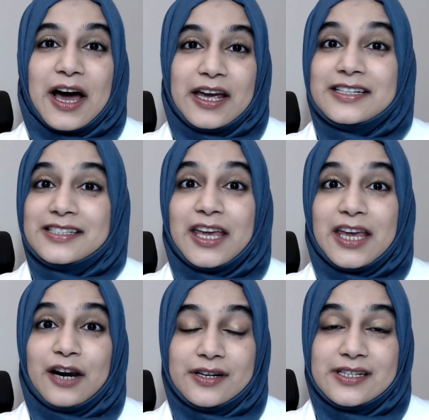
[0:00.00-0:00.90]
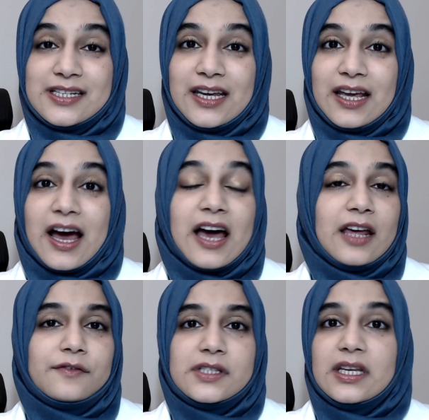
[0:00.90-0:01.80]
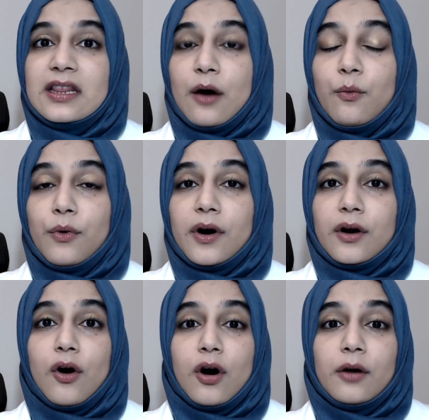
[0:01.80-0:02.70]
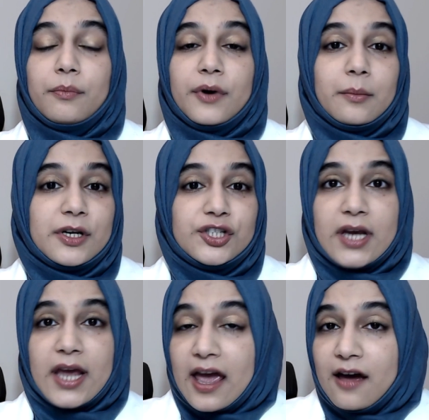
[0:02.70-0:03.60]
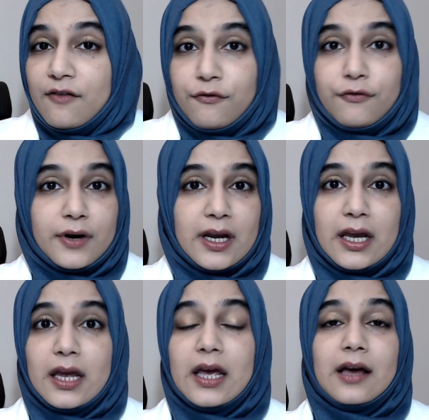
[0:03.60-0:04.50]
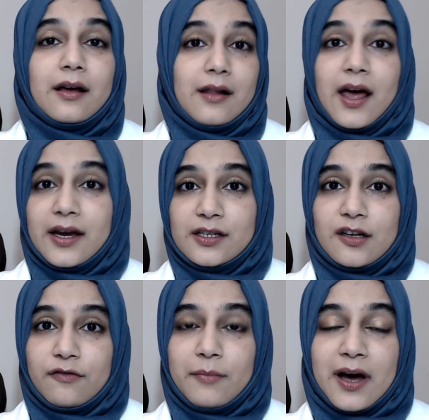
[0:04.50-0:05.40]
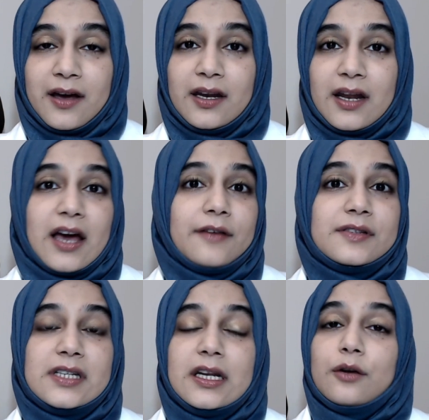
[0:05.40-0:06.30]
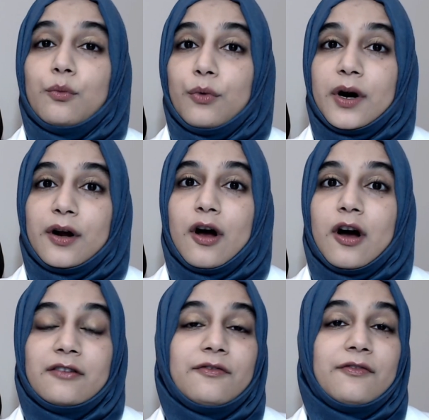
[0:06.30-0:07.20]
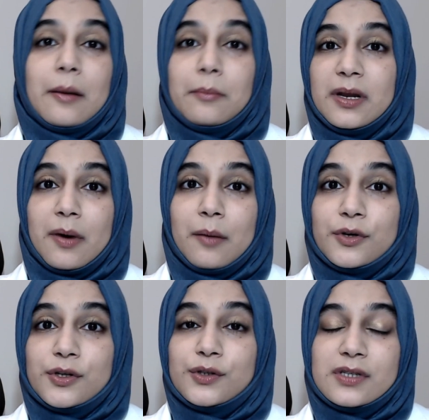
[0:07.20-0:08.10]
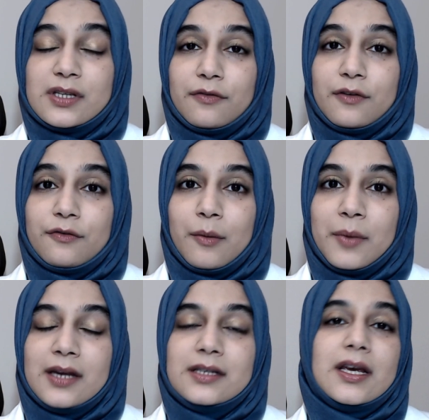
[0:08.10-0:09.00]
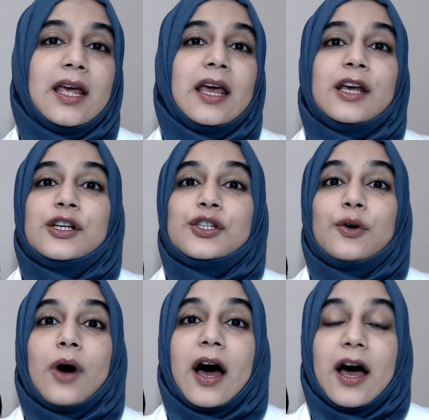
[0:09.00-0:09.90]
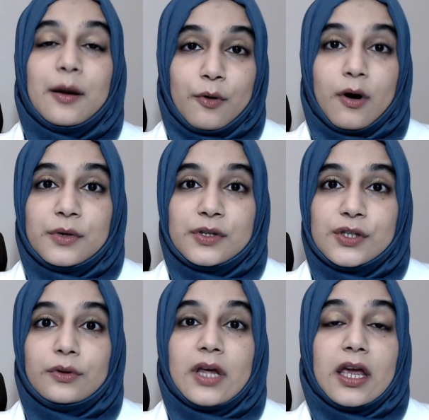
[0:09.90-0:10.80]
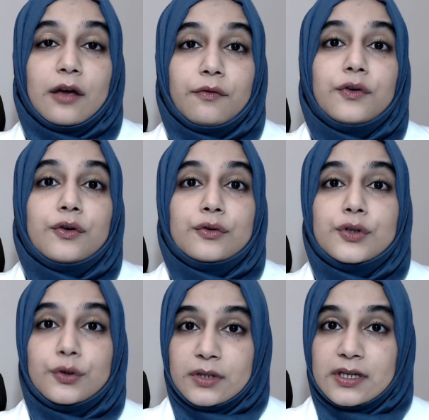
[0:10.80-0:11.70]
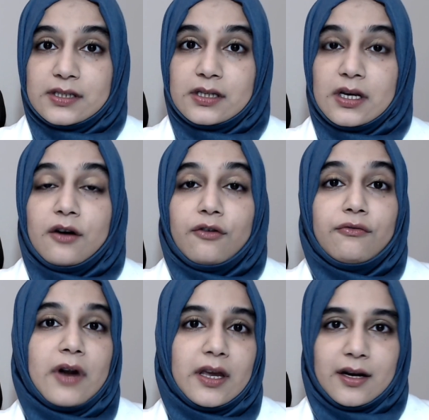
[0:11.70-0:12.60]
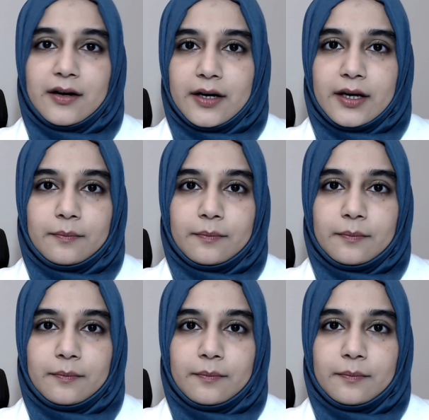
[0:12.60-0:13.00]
It's a guarantee. I have seen that work on pretty much every client of mine. I have seen it work on family members who suffer from it. So I promise you that if you do this regularly,